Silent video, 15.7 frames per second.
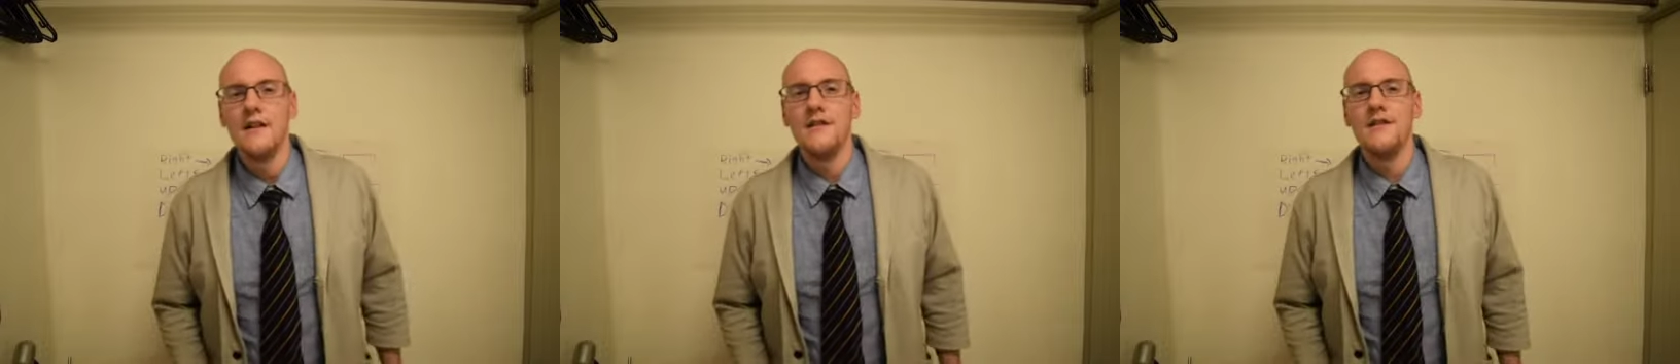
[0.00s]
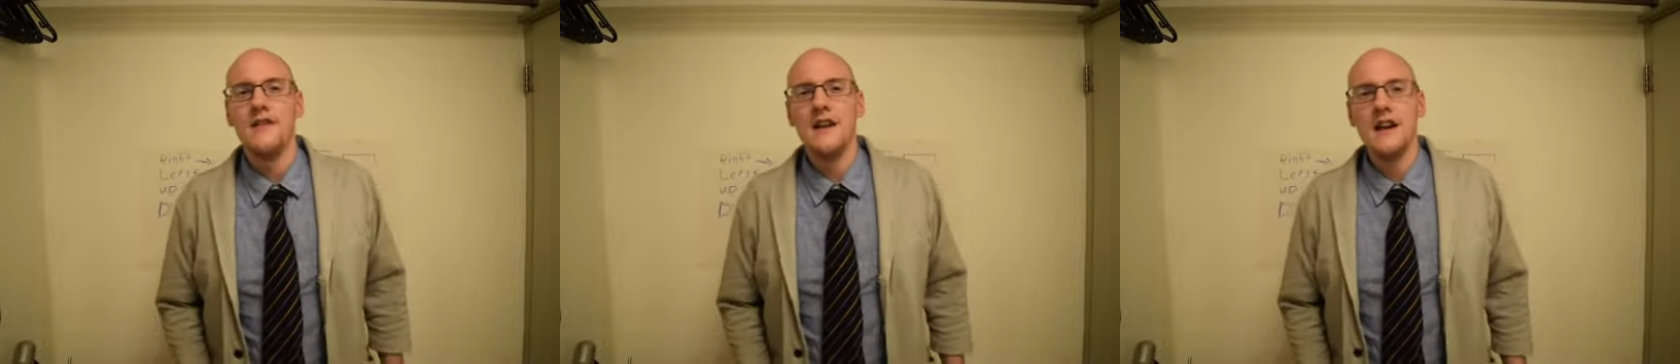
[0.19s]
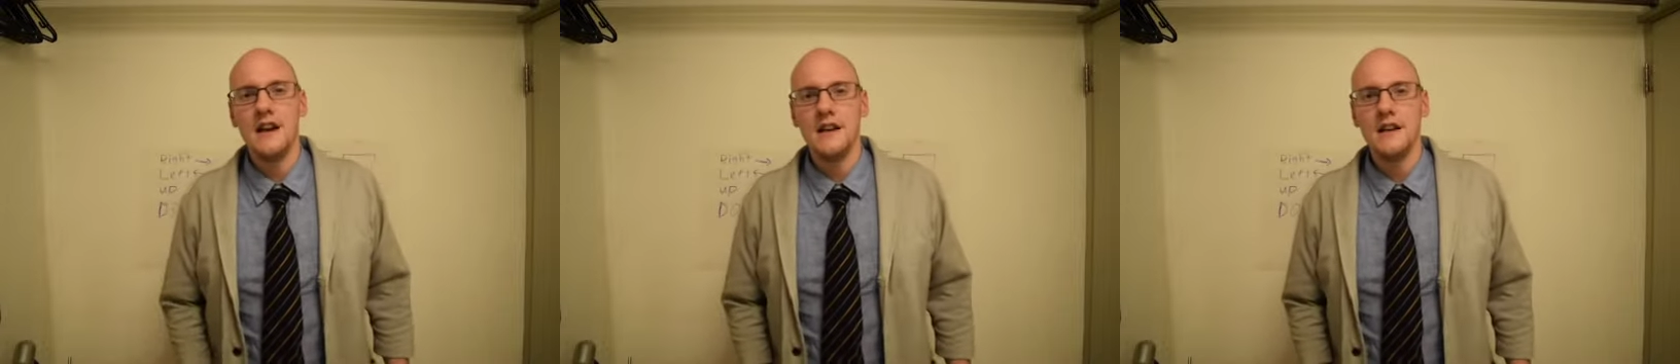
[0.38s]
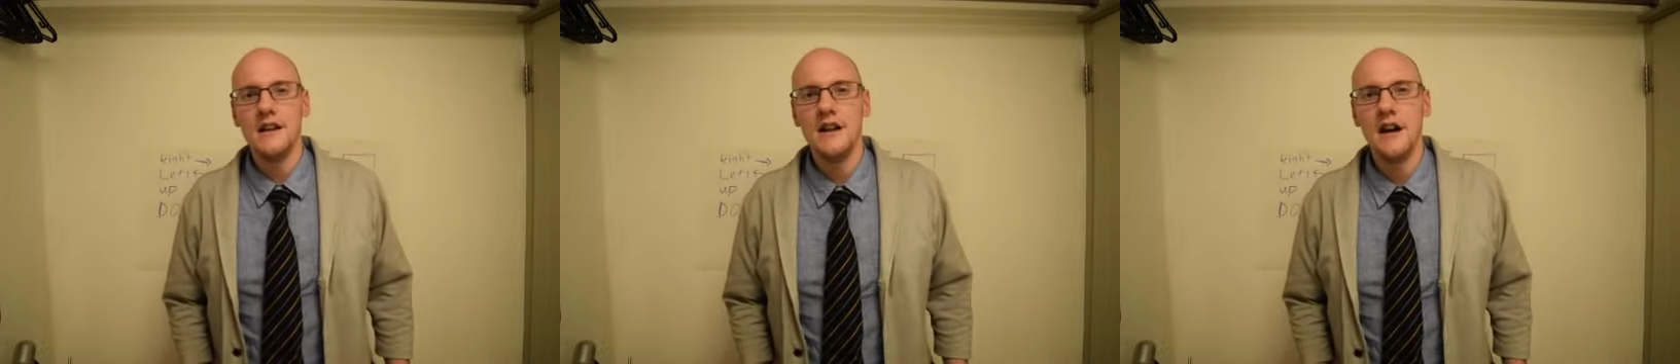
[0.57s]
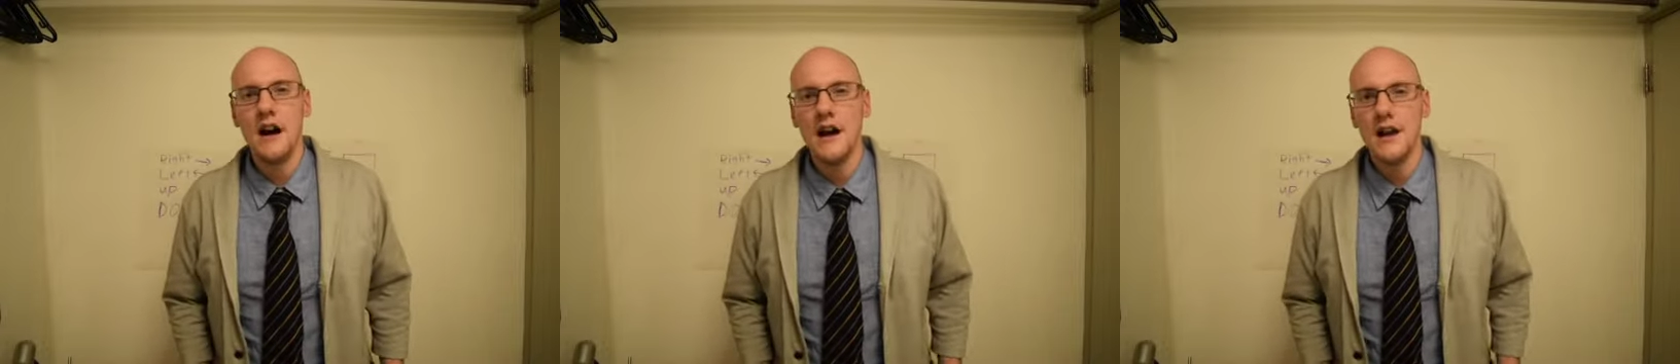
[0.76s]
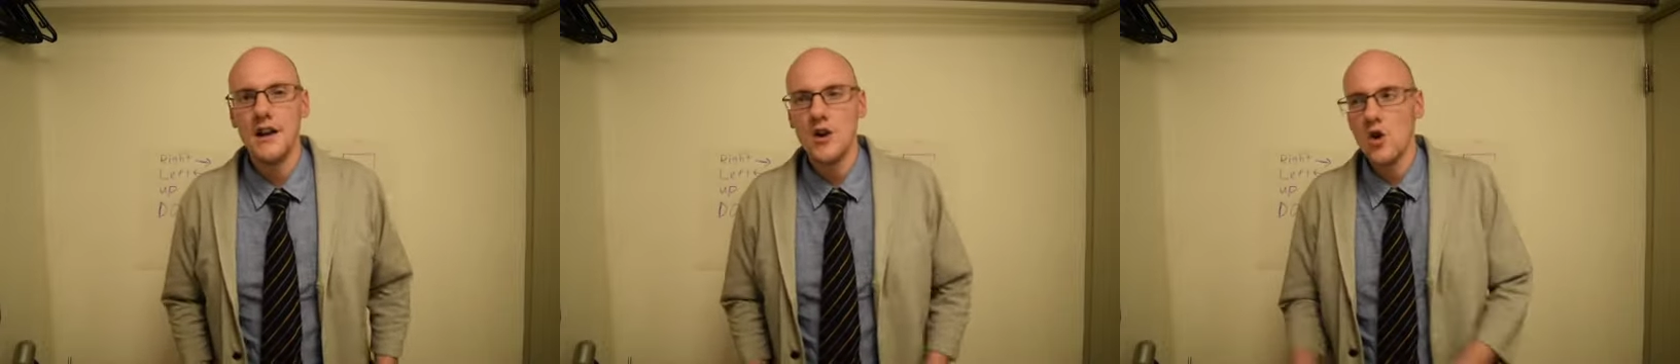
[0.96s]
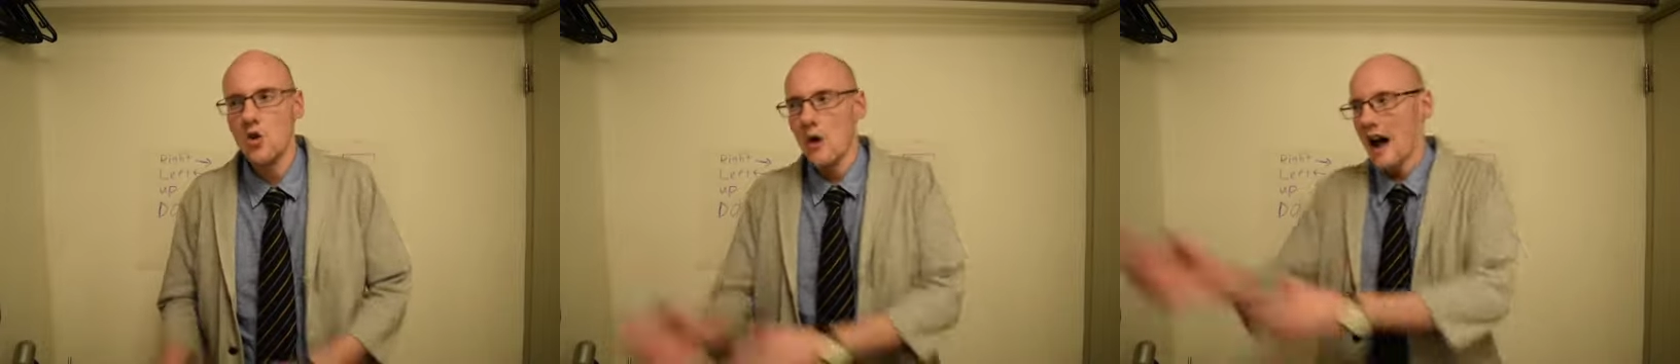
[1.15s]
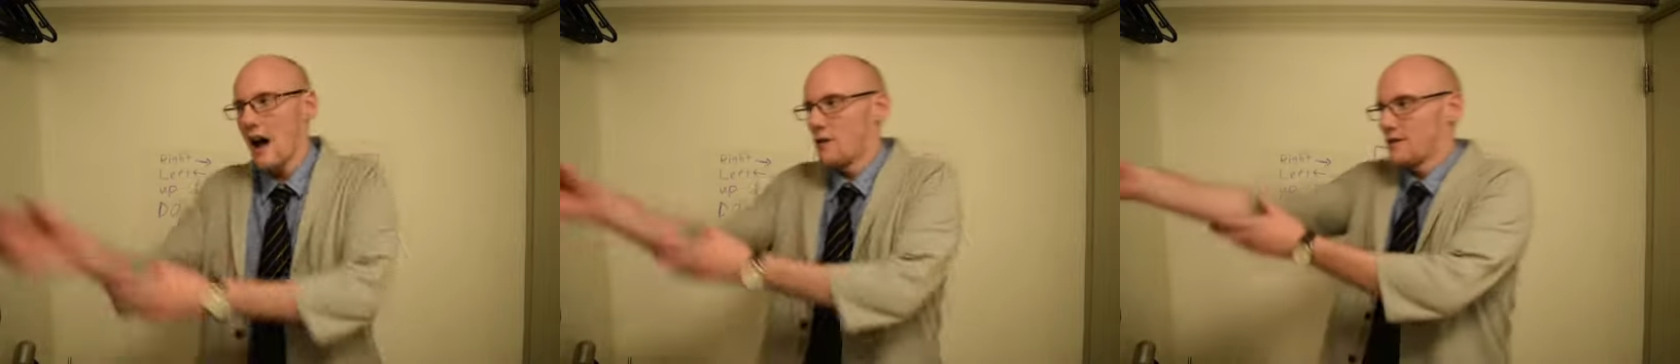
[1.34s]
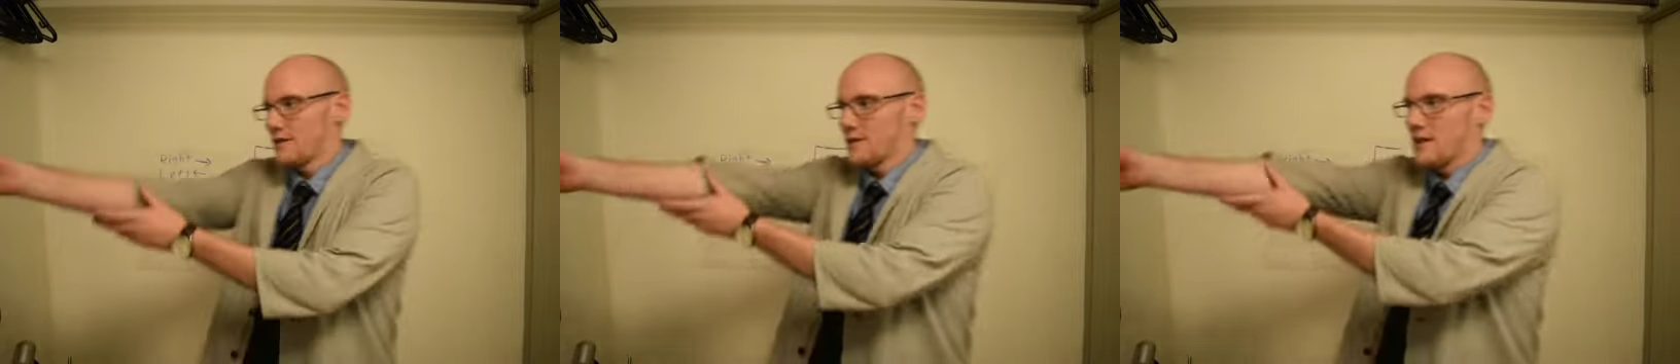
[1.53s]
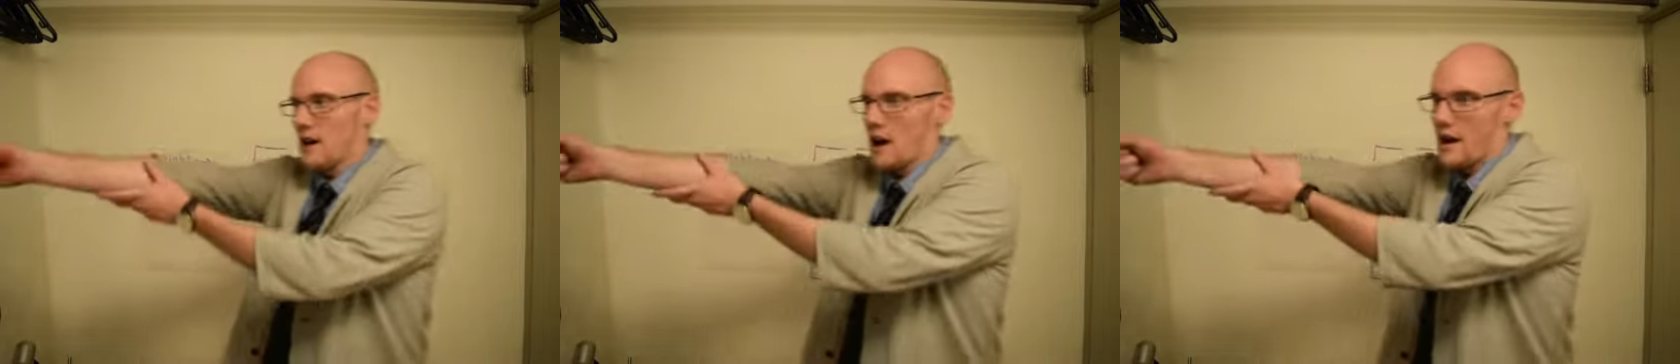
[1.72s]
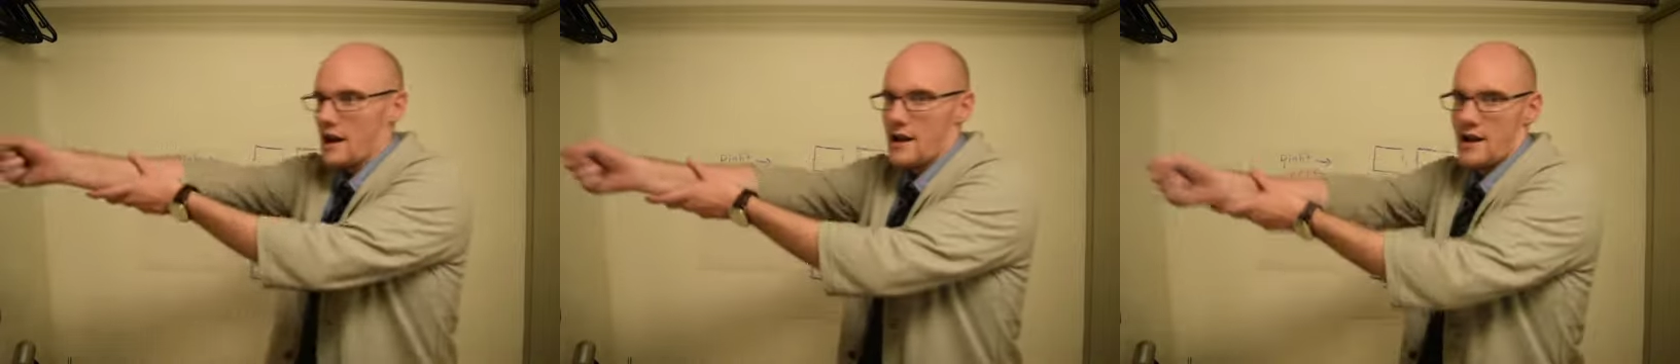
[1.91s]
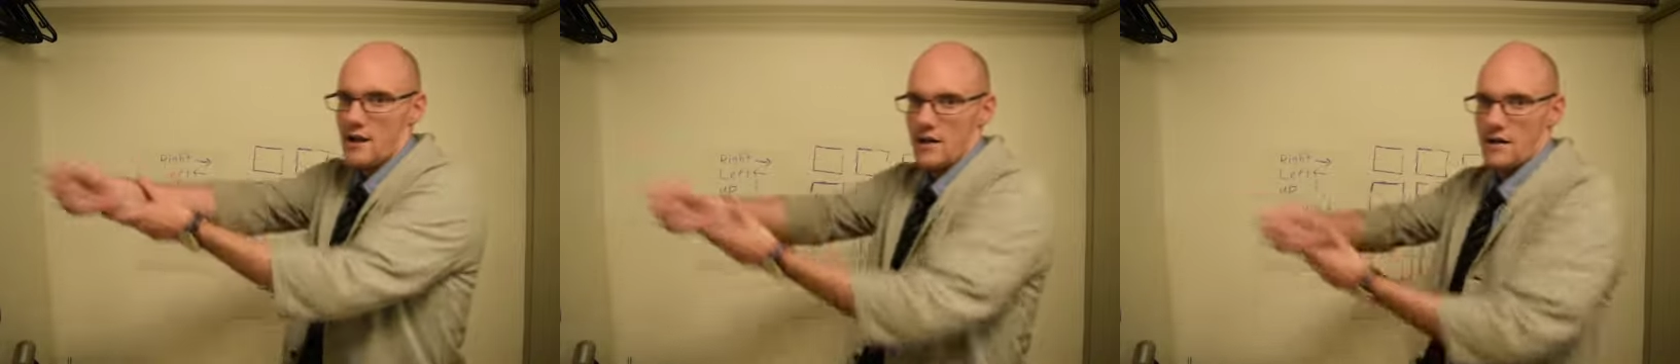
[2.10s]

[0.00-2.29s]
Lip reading: Then I go outside.